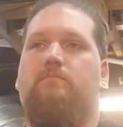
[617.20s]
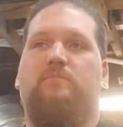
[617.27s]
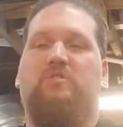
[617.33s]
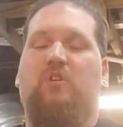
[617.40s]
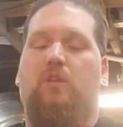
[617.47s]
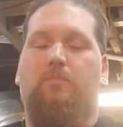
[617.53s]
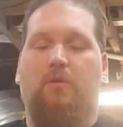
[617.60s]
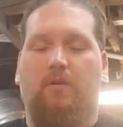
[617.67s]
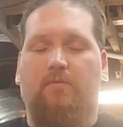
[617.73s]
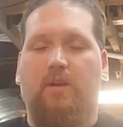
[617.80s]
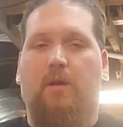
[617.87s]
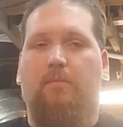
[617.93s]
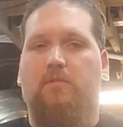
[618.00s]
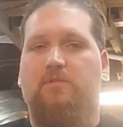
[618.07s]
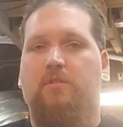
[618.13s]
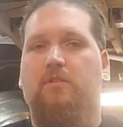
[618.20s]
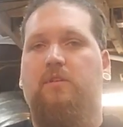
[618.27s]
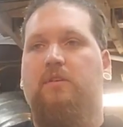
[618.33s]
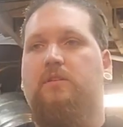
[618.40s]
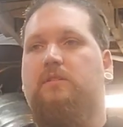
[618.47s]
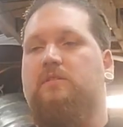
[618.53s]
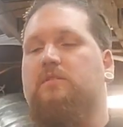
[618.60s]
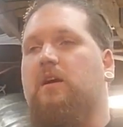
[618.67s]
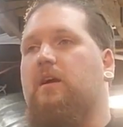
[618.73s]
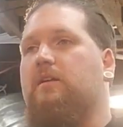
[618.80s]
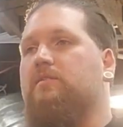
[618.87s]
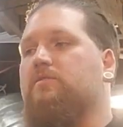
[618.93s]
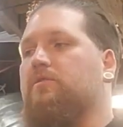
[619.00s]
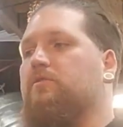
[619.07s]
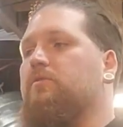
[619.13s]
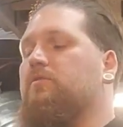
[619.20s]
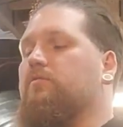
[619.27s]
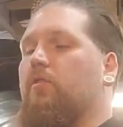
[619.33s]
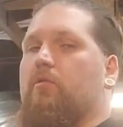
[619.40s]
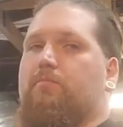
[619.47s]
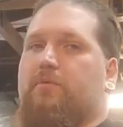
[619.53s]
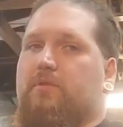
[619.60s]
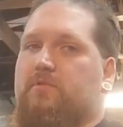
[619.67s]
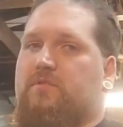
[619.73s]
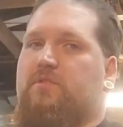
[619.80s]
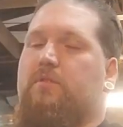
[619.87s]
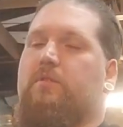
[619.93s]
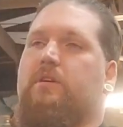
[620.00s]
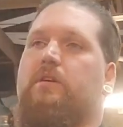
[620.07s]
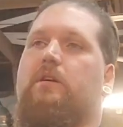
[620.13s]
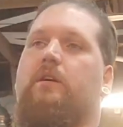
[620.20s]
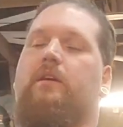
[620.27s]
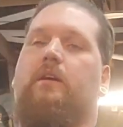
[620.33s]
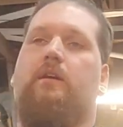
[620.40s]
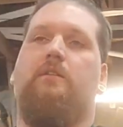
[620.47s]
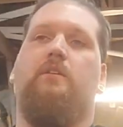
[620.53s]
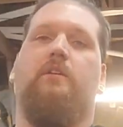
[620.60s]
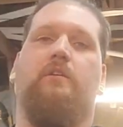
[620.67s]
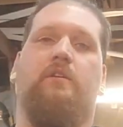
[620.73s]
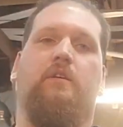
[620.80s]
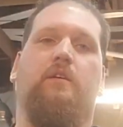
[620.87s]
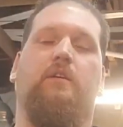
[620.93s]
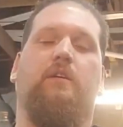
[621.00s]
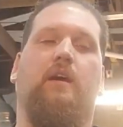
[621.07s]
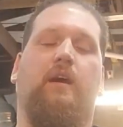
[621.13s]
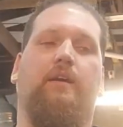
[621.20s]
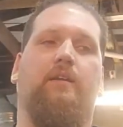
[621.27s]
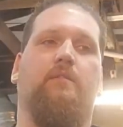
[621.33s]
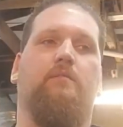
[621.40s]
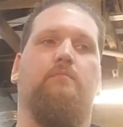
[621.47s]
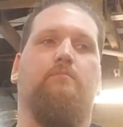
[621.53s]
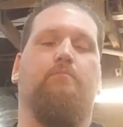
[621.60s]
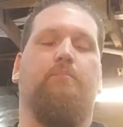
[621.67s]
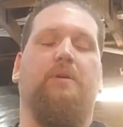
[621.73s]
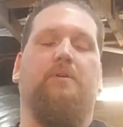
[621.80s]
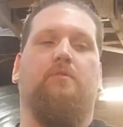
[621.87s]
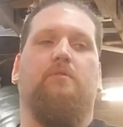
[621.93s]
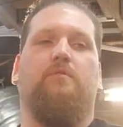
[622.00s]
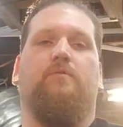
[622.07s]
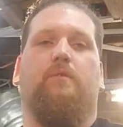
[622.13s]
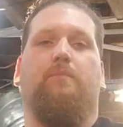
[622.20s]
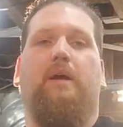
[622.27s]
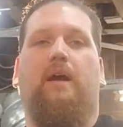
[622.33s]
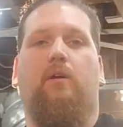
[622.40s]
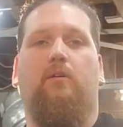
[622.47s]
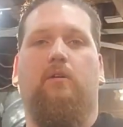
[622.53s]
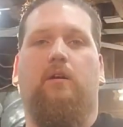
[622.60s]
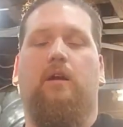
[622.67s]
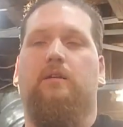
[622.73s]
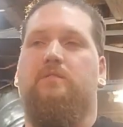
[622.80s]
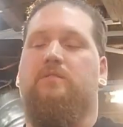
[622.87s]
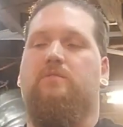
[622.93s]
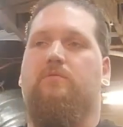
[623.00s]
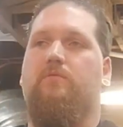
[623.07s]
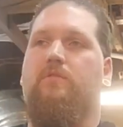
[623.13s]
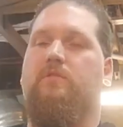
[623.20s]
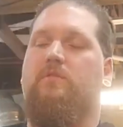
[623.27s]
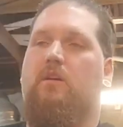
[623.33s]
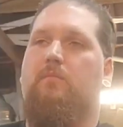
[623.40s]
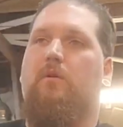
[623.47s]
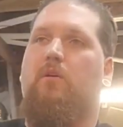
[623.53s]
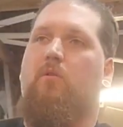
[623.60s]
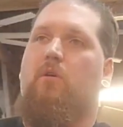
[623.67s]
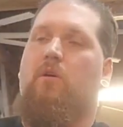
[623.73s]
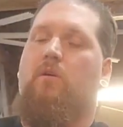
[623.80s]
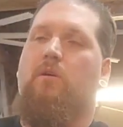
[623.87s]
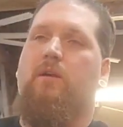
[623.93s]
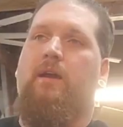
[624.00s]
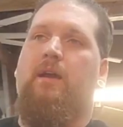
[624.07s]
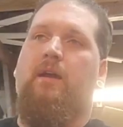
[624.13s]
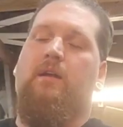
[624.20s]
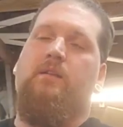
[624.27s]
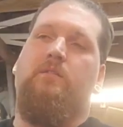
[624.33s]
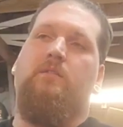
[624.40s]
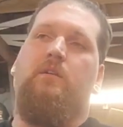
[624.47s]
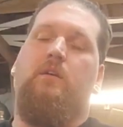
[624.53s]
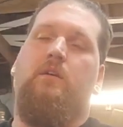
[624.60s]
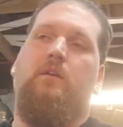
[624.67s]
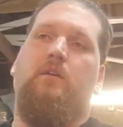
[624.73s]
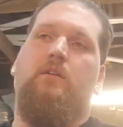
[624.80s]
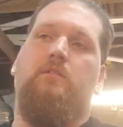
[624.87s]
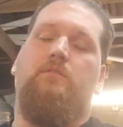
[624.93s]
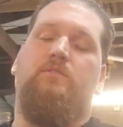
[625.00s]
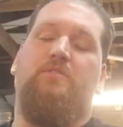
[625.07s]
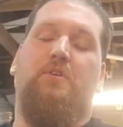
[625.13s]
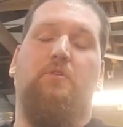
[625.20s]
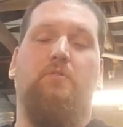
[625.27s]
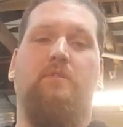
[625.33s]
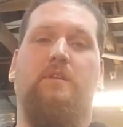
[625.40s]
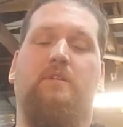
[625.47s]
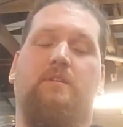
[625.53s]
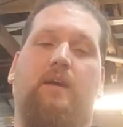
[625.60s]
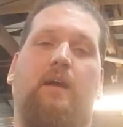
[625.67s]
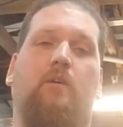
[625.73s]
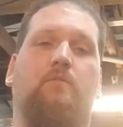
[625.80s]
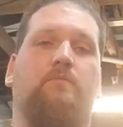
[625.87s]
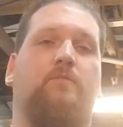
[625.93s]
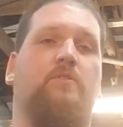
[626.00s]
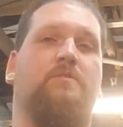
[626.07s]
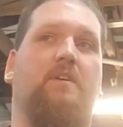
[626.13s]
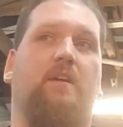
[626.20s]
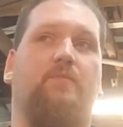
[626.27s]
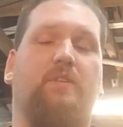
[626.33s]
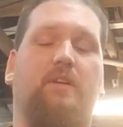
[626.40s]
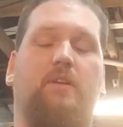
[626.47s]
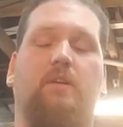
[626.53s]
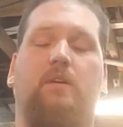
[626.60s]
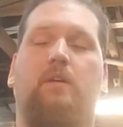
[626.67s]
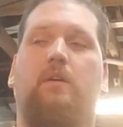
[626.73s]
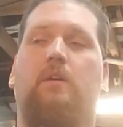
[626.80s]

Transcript: saw the perfect opportunity, decided to throw boost to it. Again, young kid, I didn't build for power. I just threw the turbo on and tuned it down for safety,